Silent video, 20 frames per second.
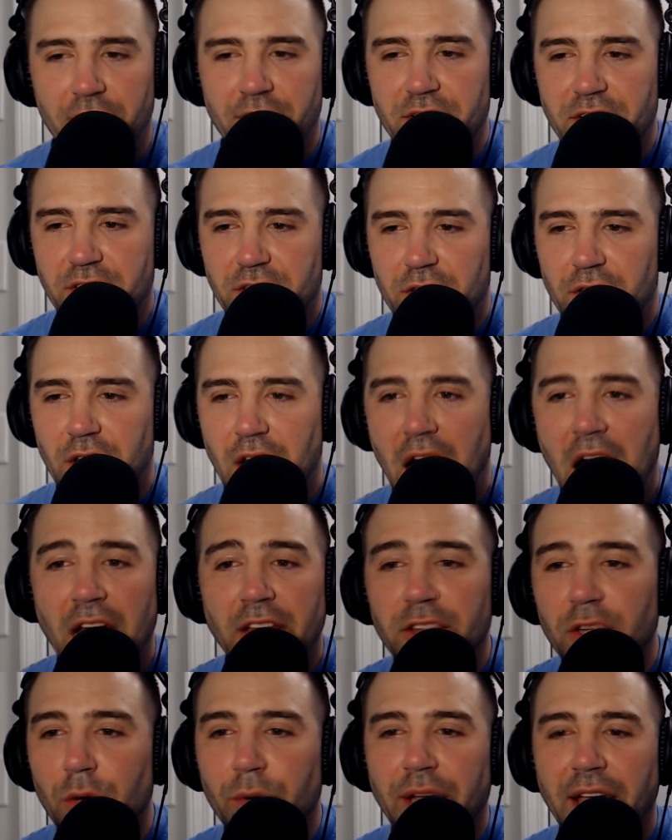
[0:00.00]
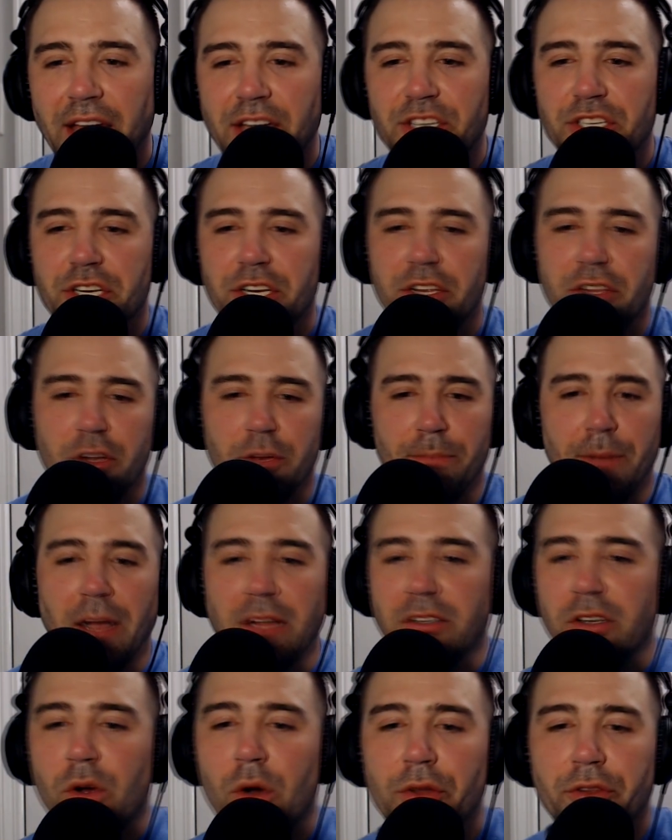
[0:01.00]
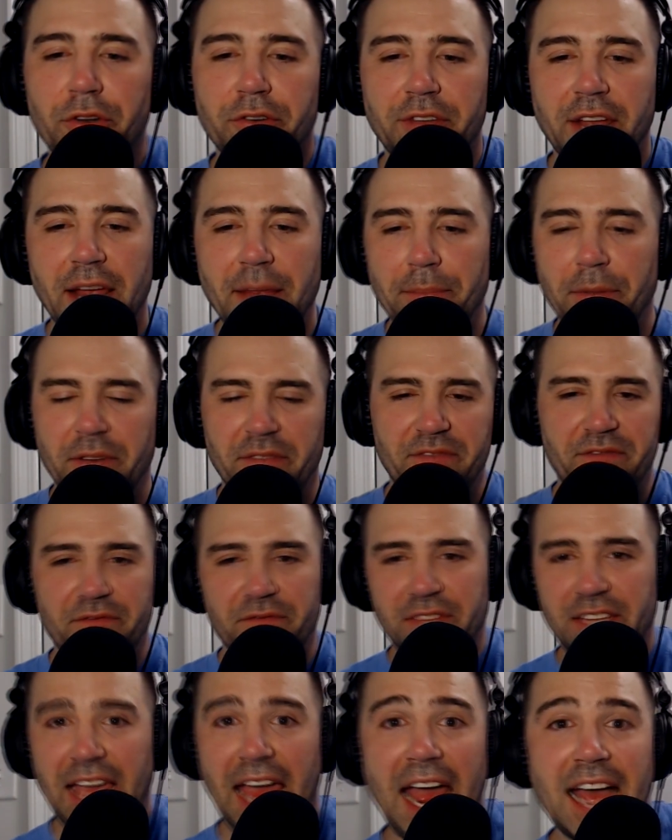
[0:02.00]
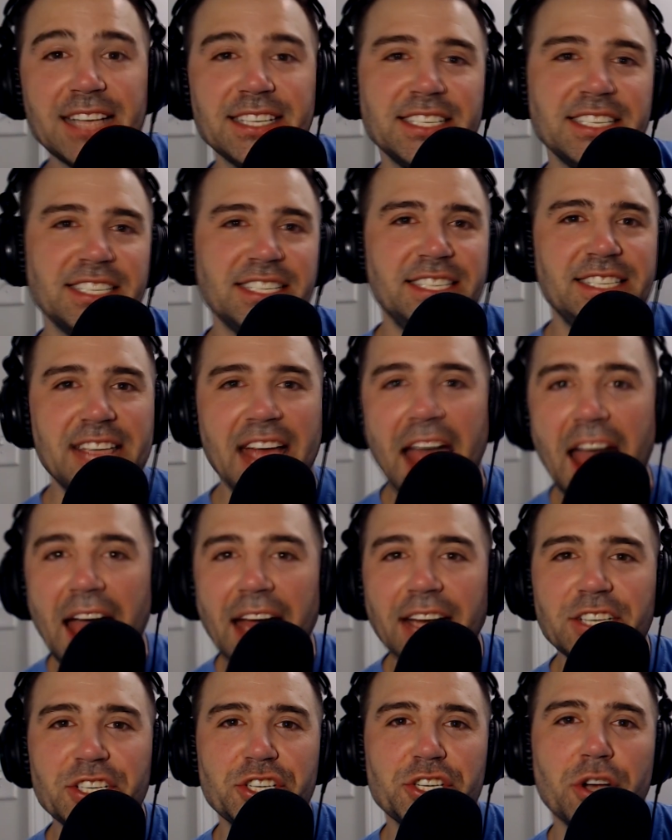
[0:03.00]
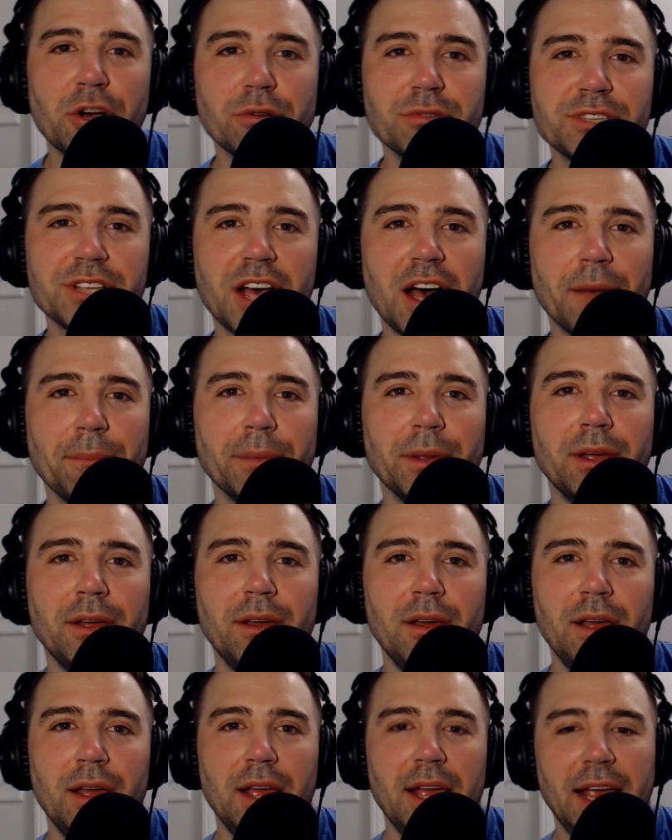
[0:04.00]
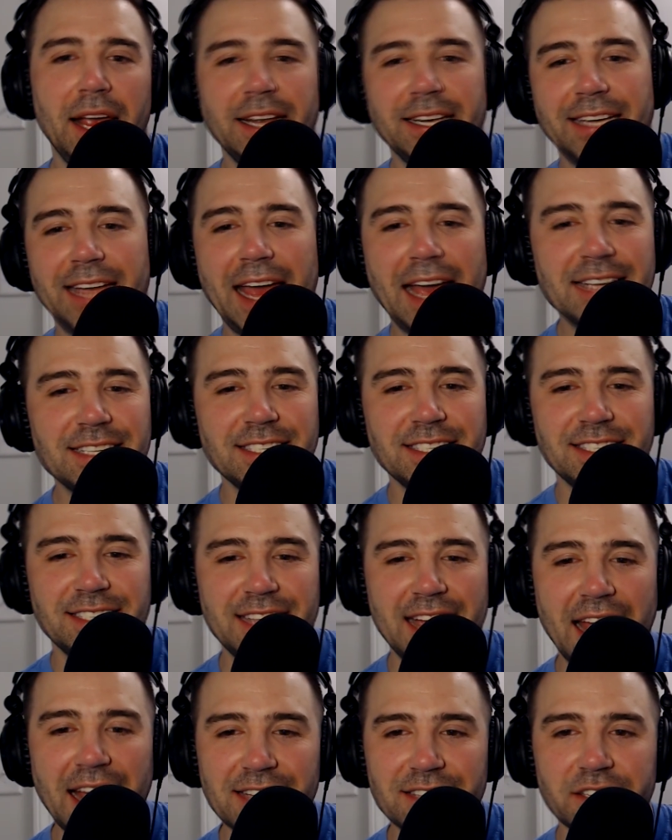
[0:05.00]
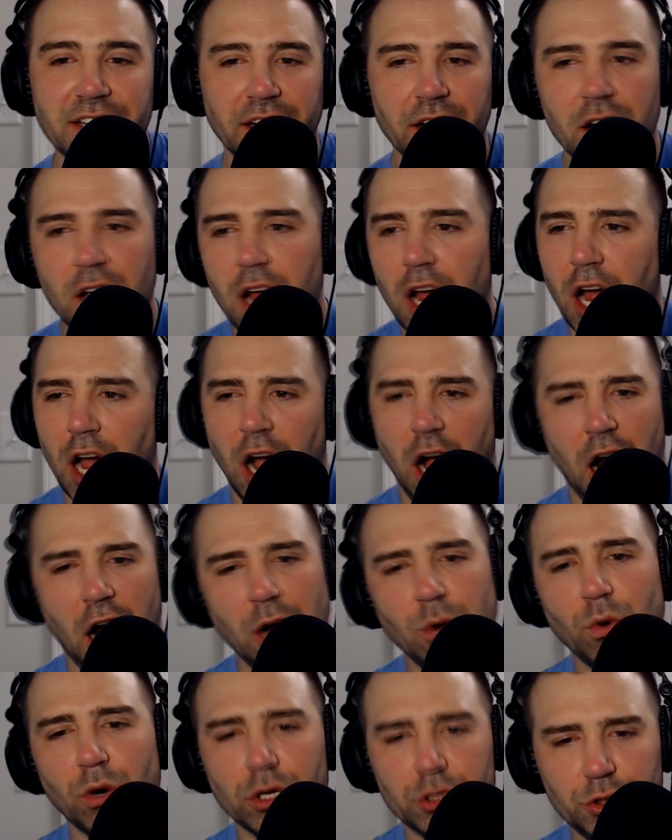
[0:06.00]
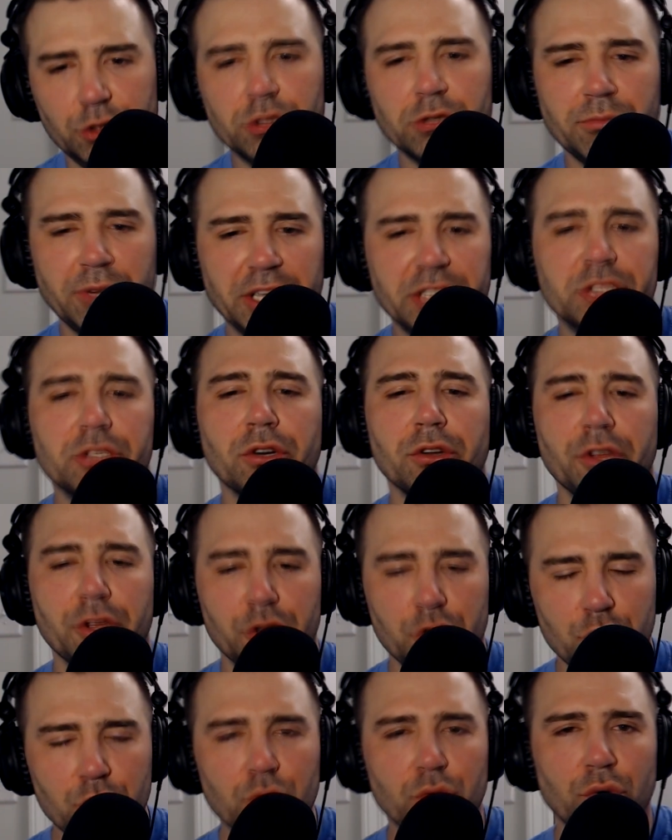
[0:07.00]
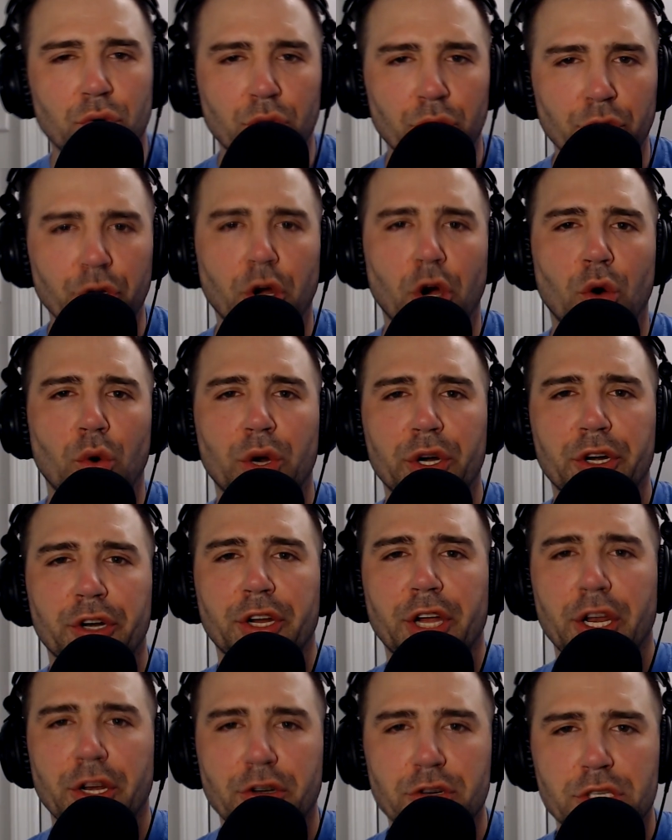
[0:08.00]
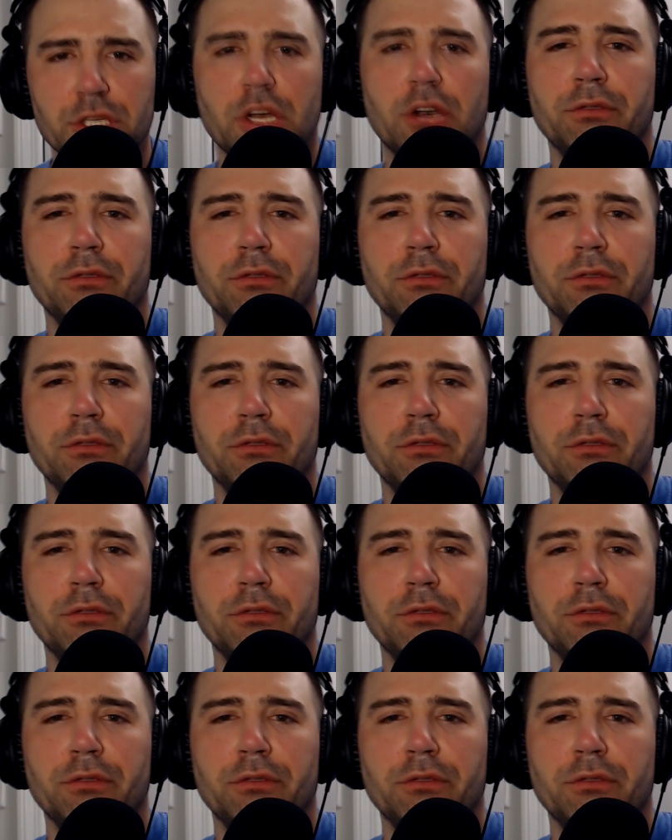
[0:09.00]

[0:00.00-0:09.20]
in this on location and they're about to go on their date. But Cassie's dad shows up, and Cassie's dad's like, I want you to make sure that you know what you're getting